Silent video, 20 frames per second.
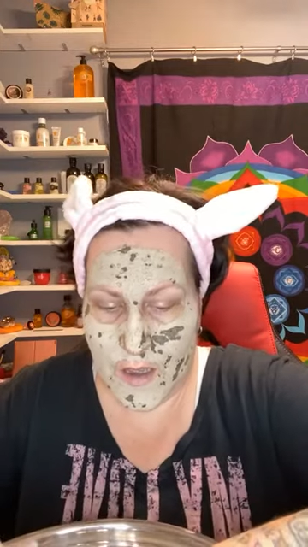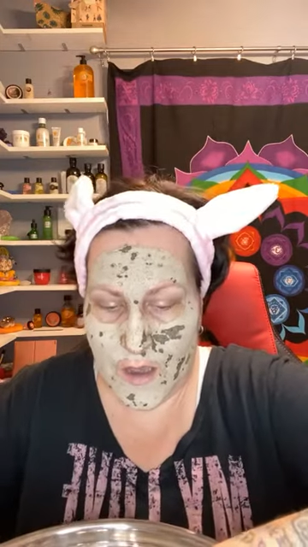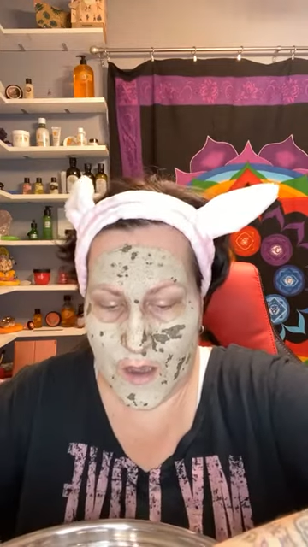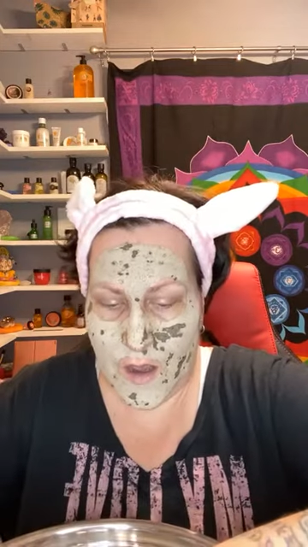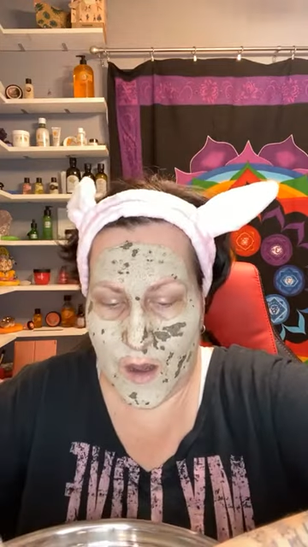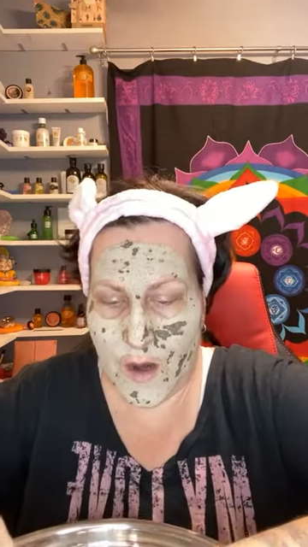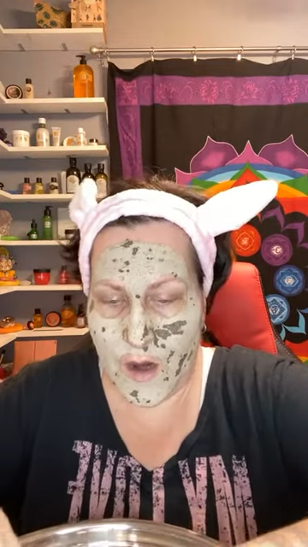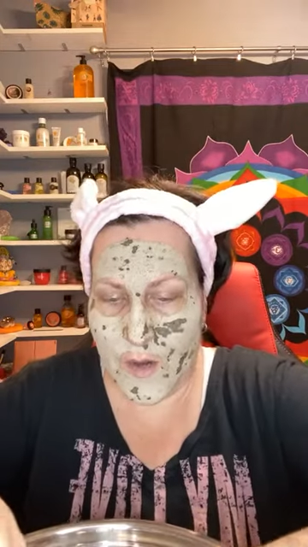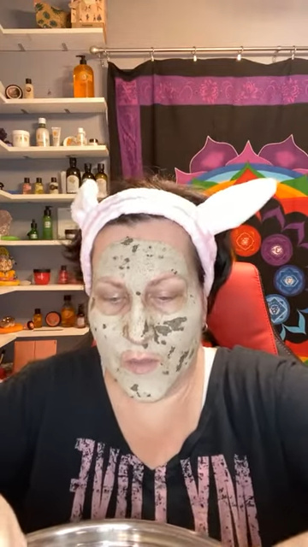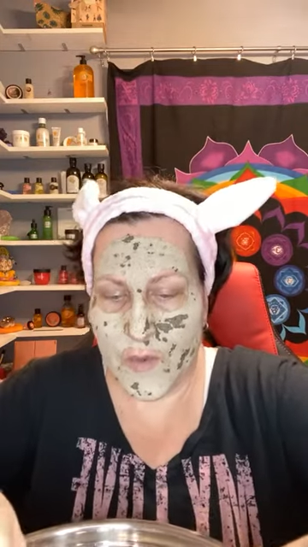
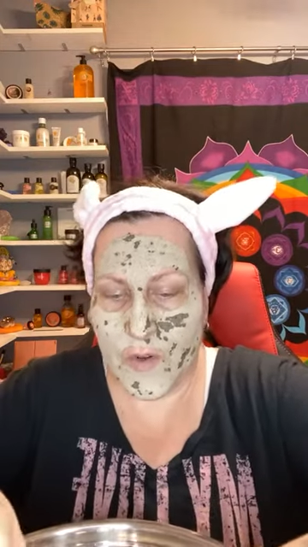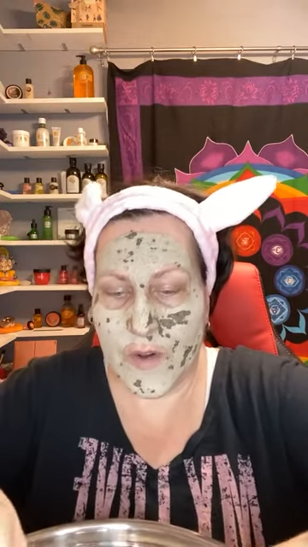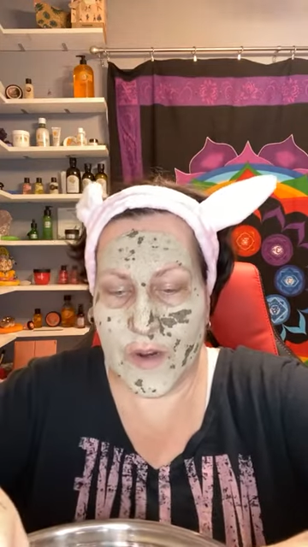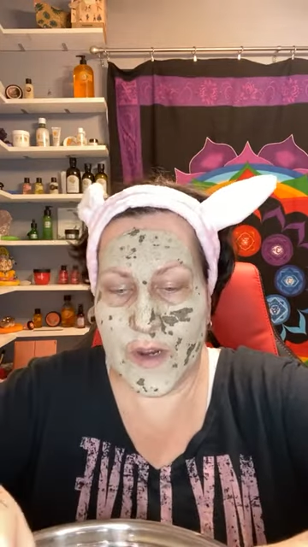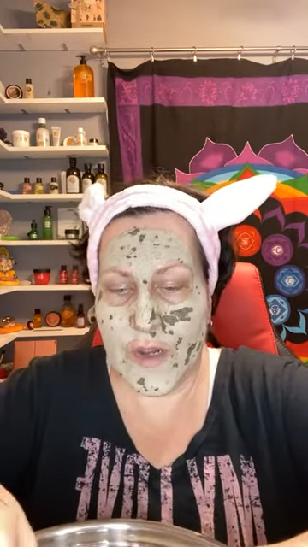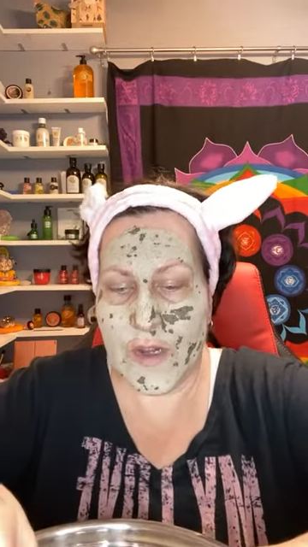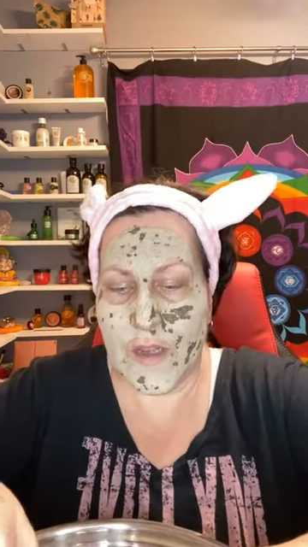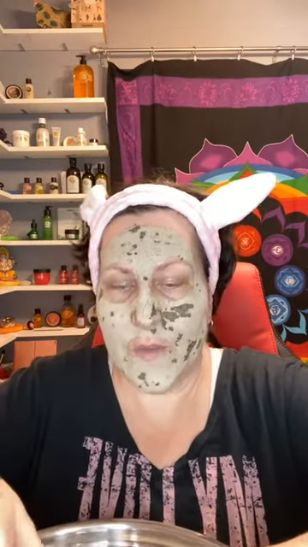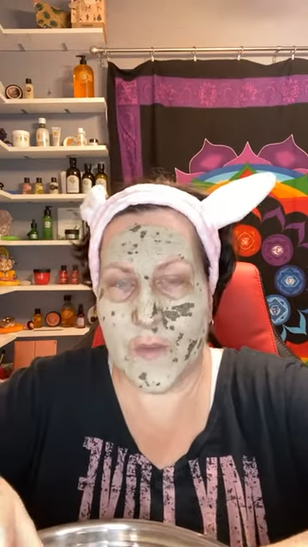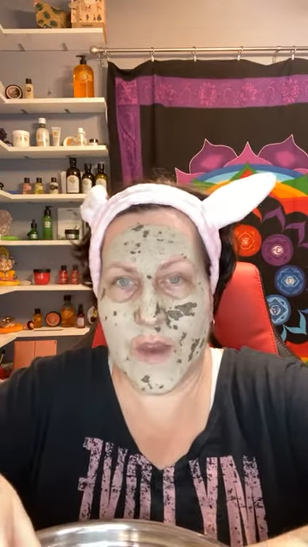harbor
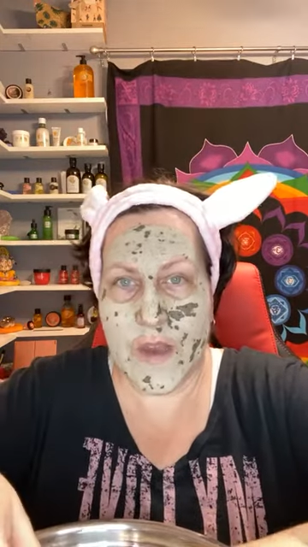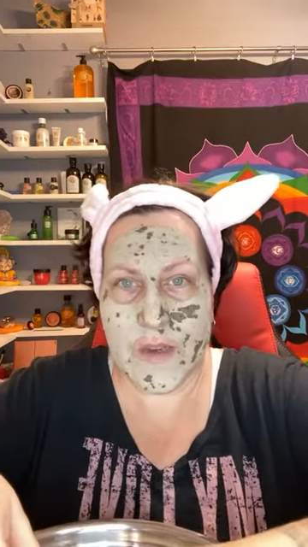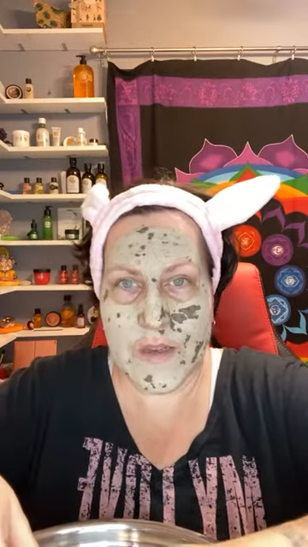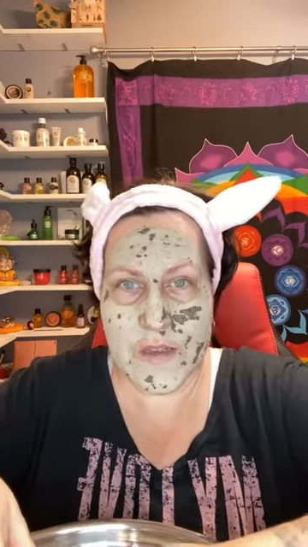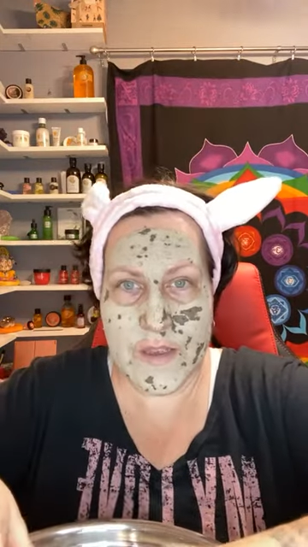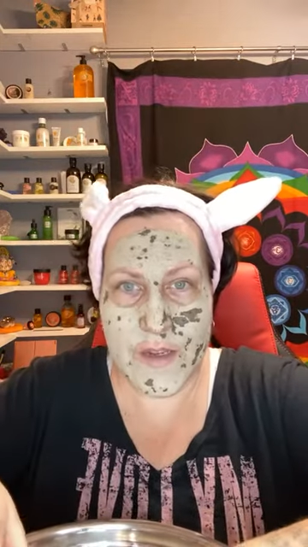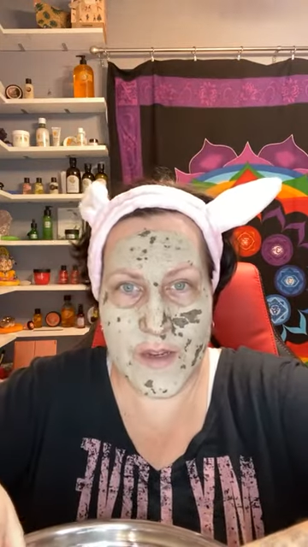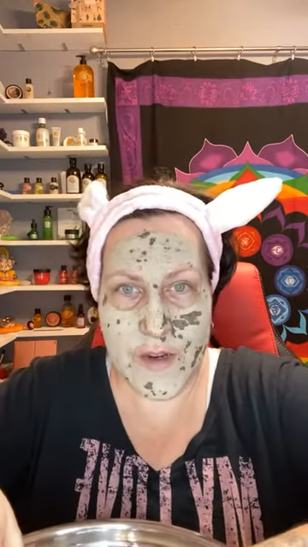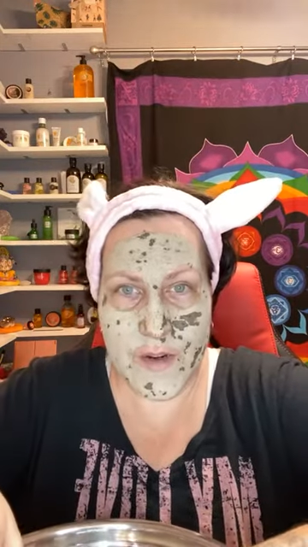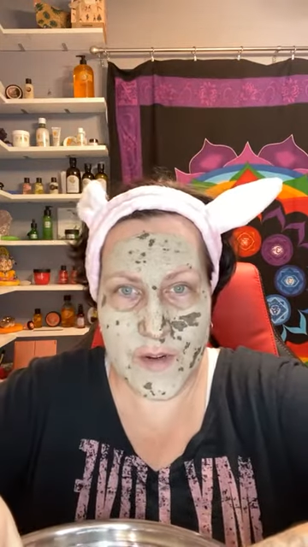any
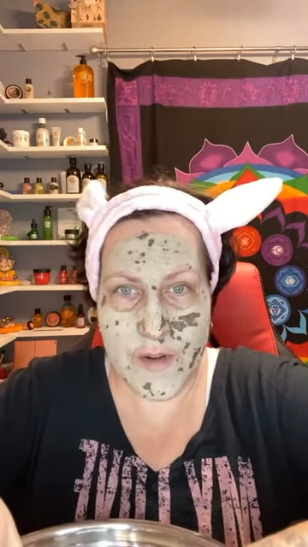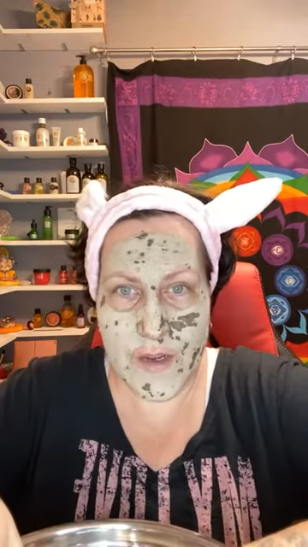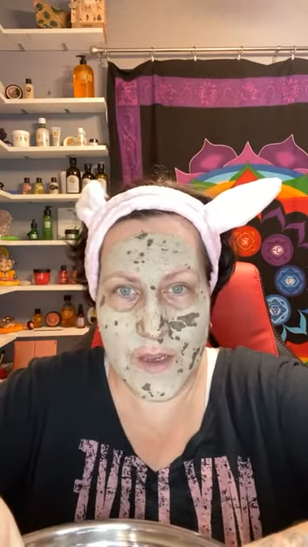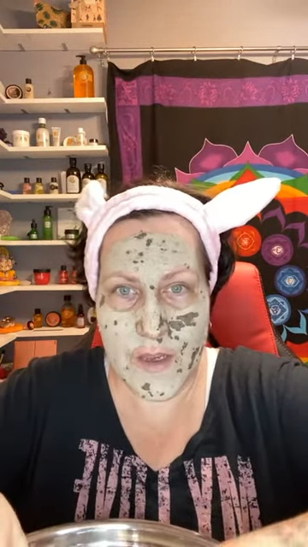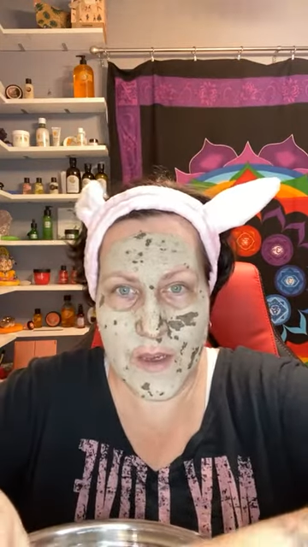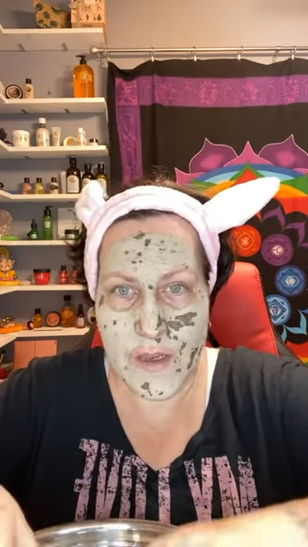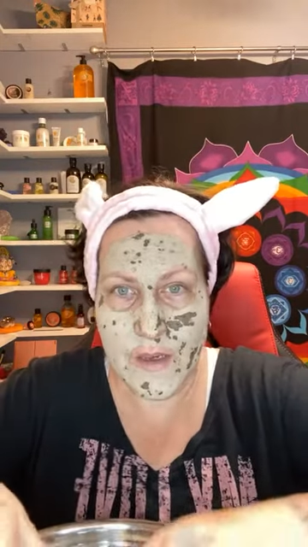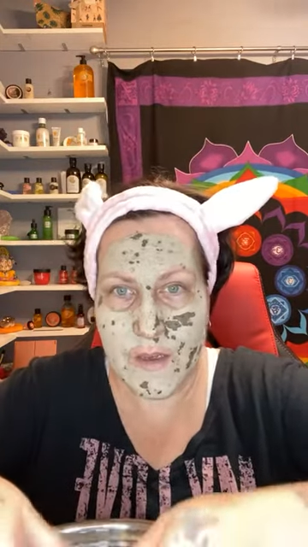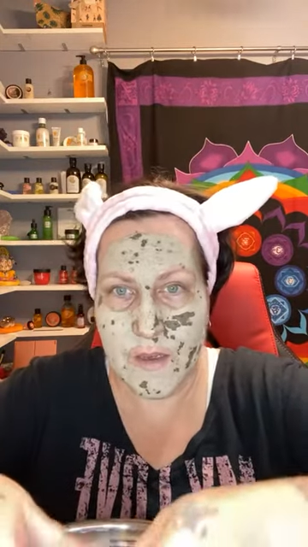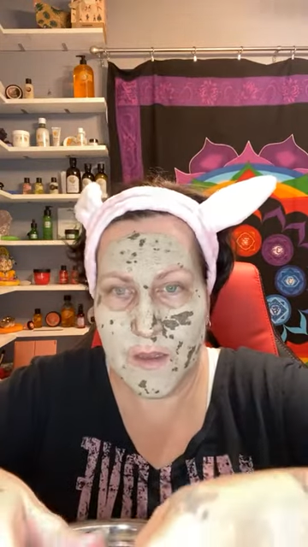
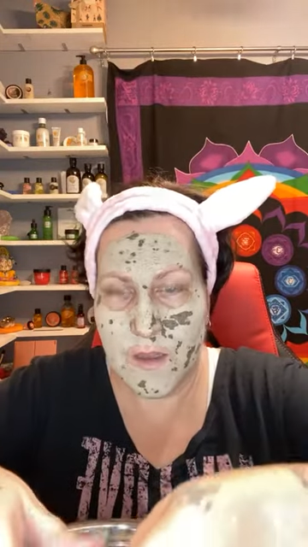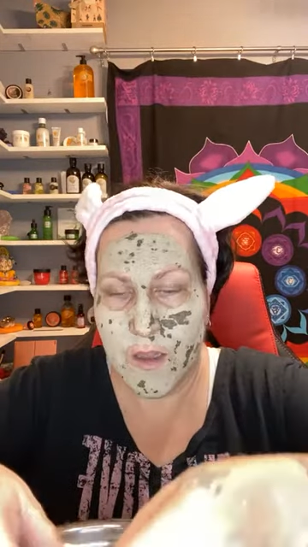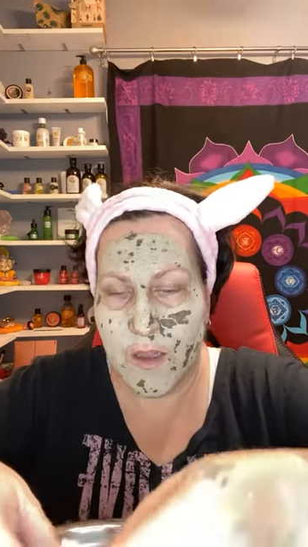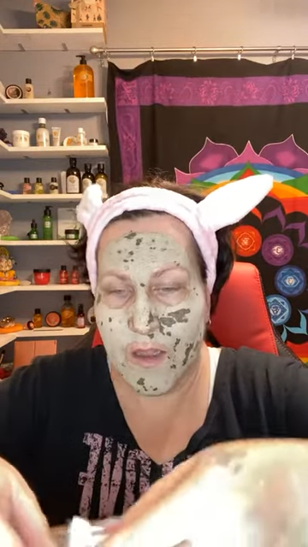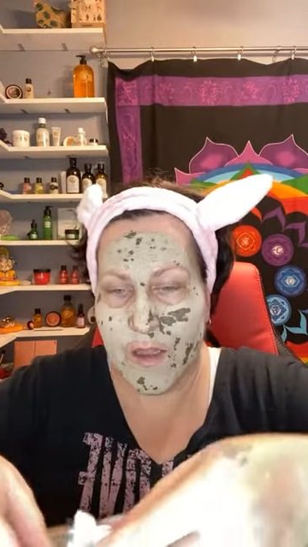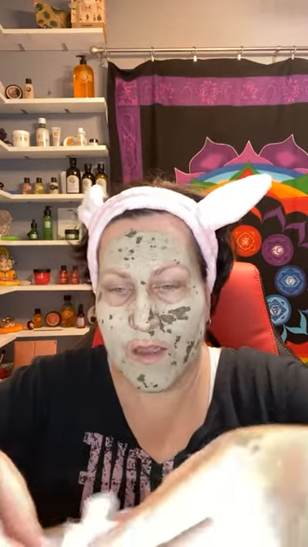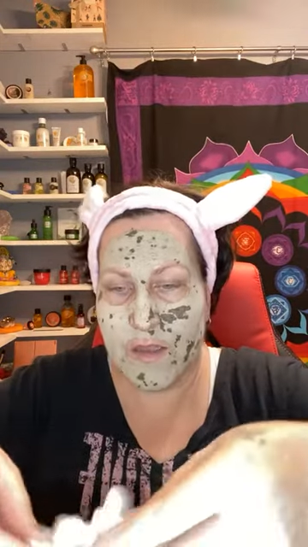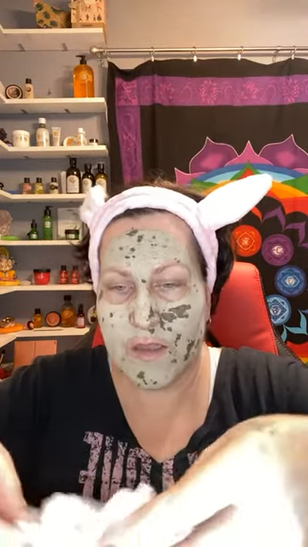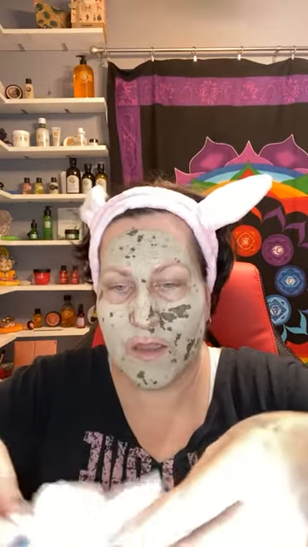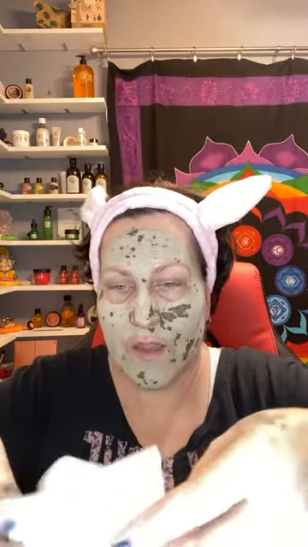bacteria
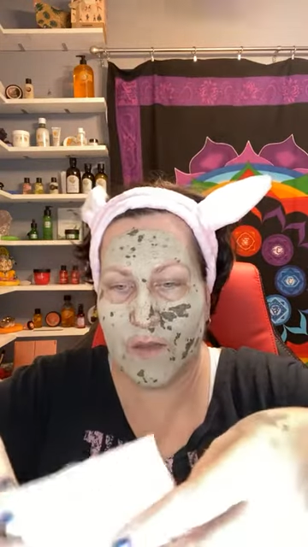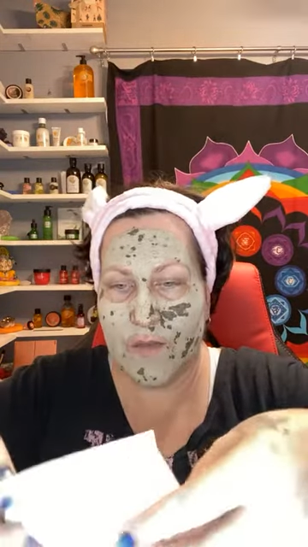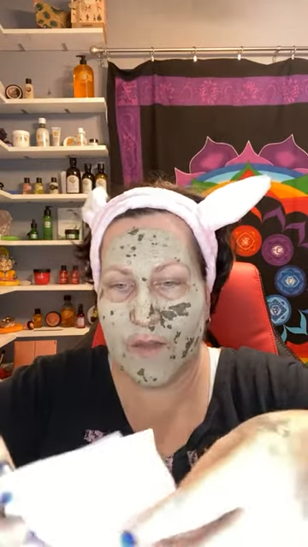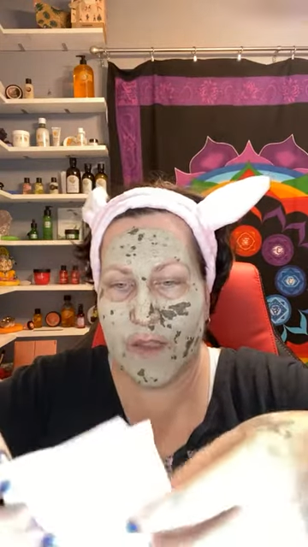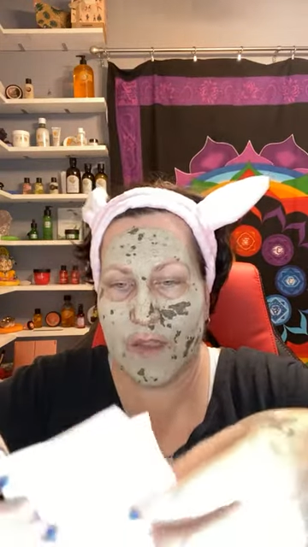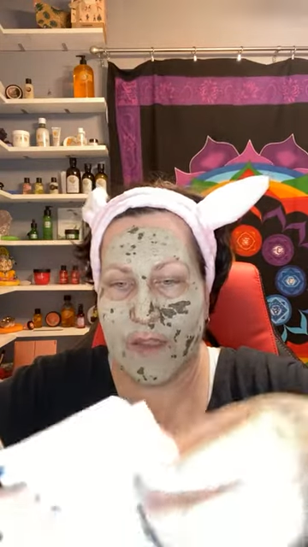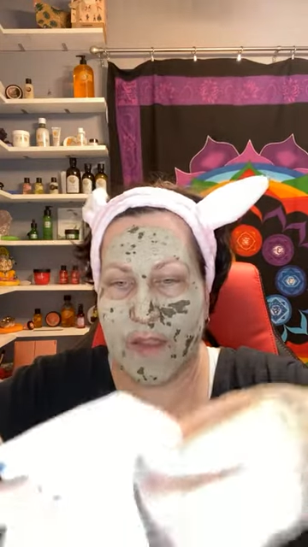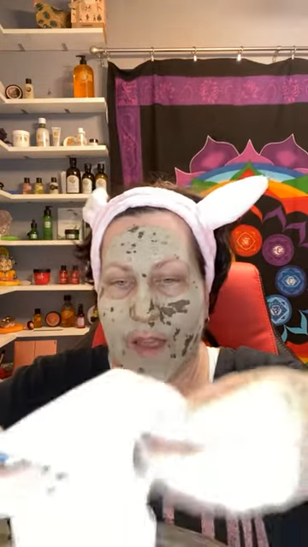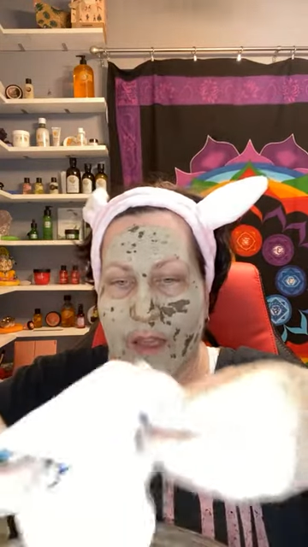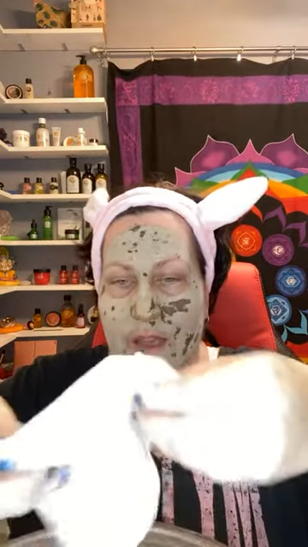and stuff
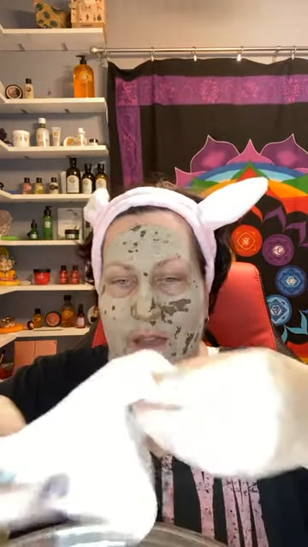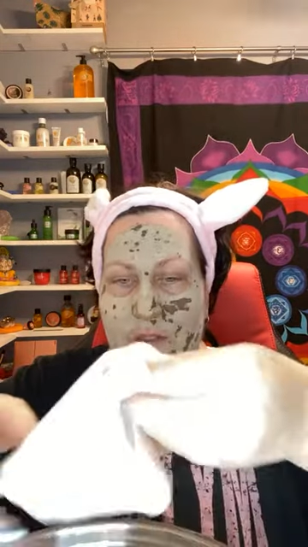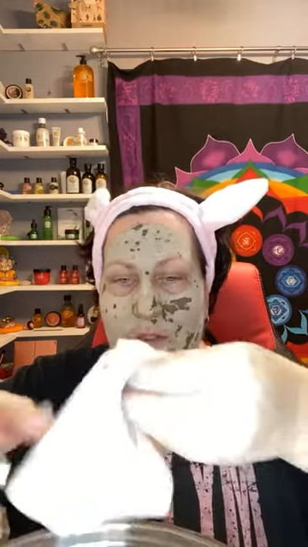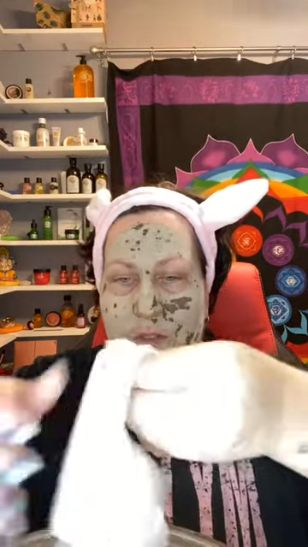like that.